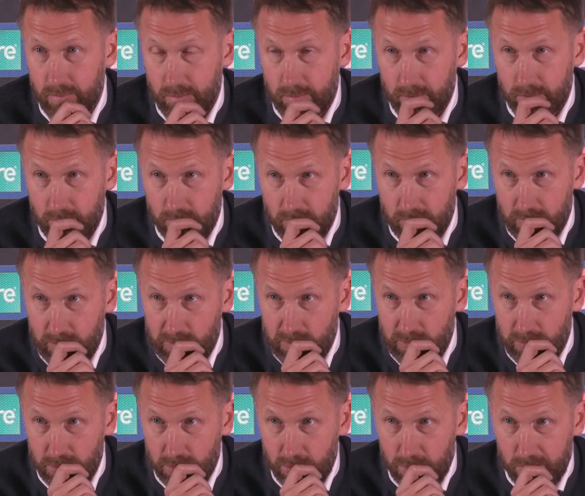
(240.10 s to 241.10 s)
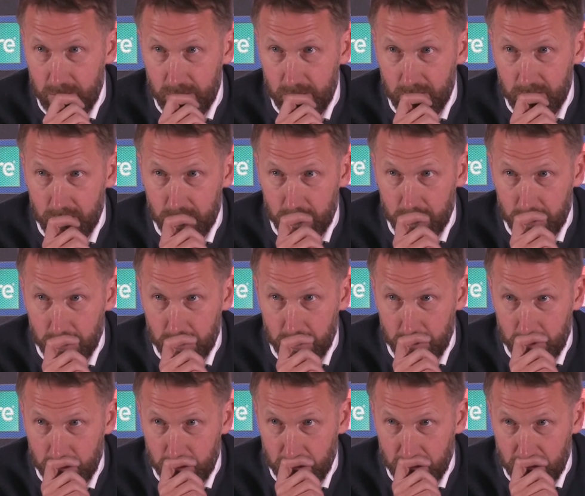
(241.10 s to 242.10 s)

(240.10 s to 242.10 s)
and then on the game itself,